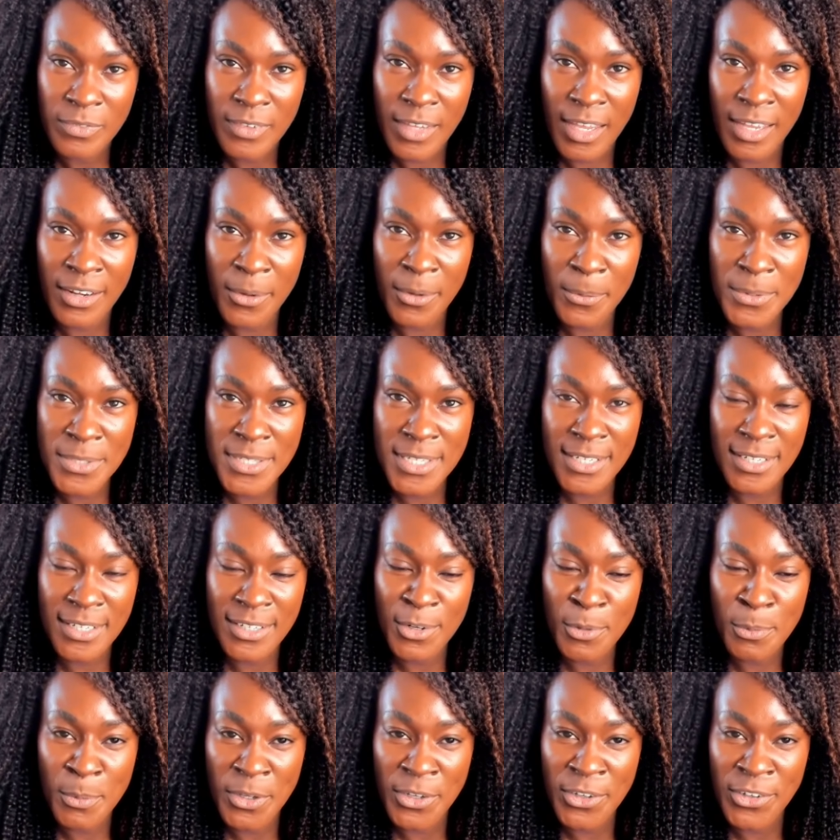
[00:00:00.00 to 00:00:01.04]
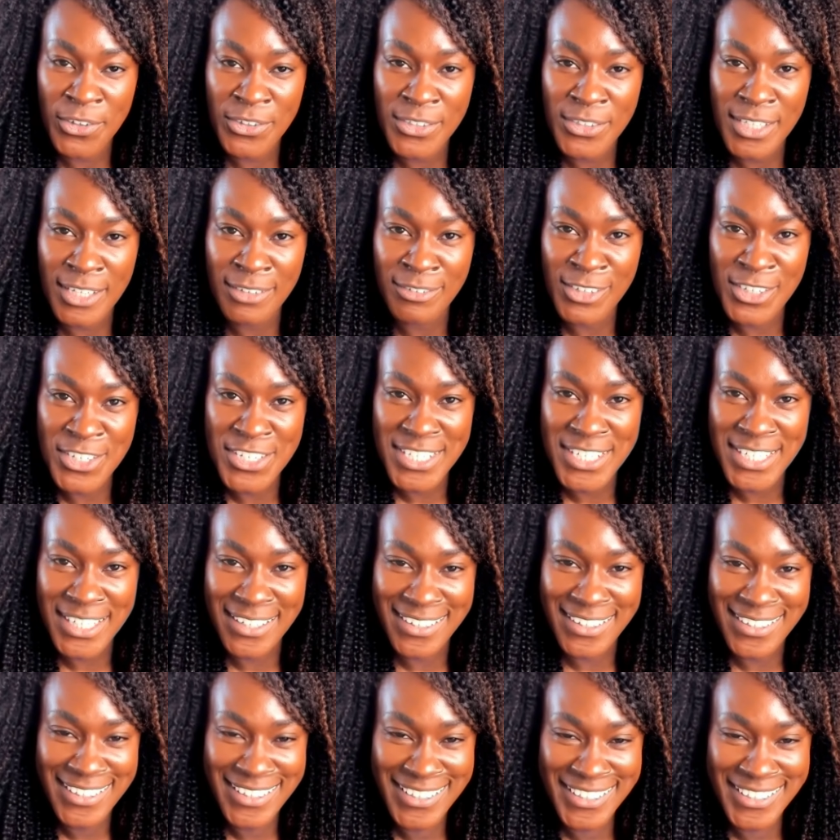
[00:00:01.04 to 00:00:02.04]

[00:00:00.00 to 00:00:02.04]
And I was thinking, oh my God, I've lost it.